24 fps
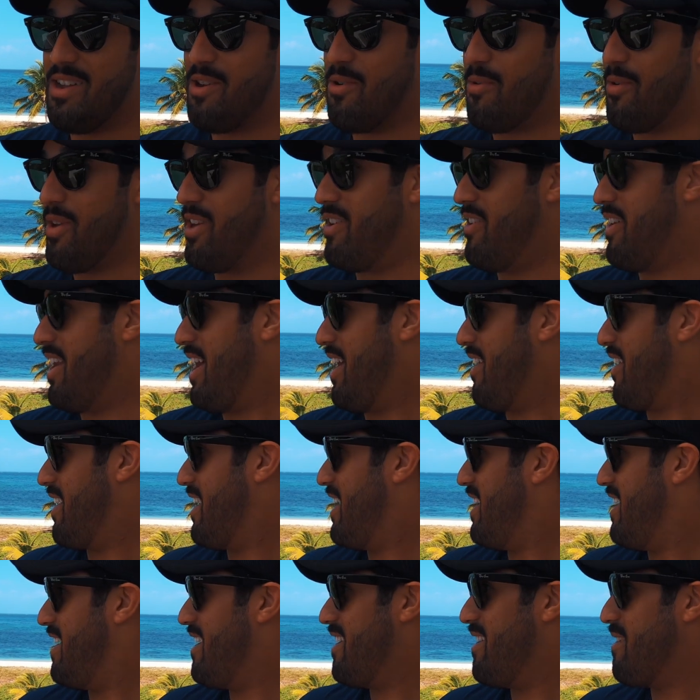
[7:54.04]
we are now
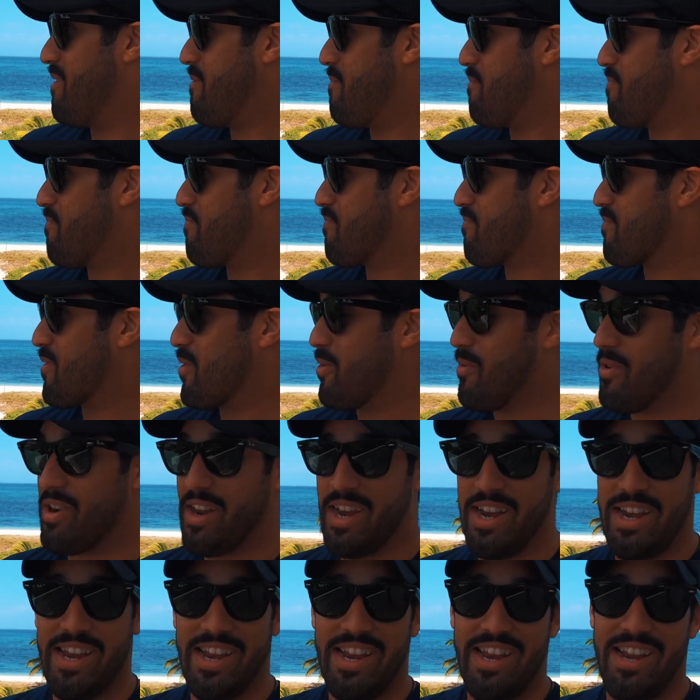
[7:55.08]
here. We're
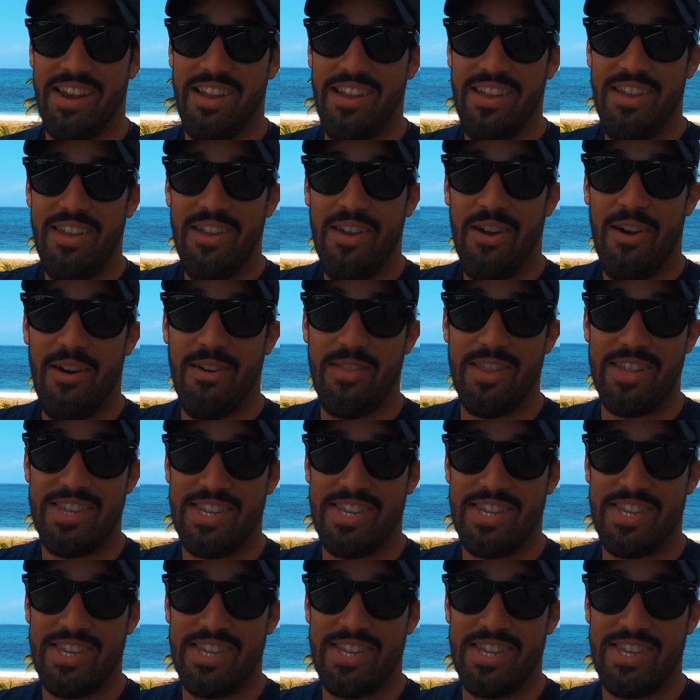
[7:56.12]
getting all the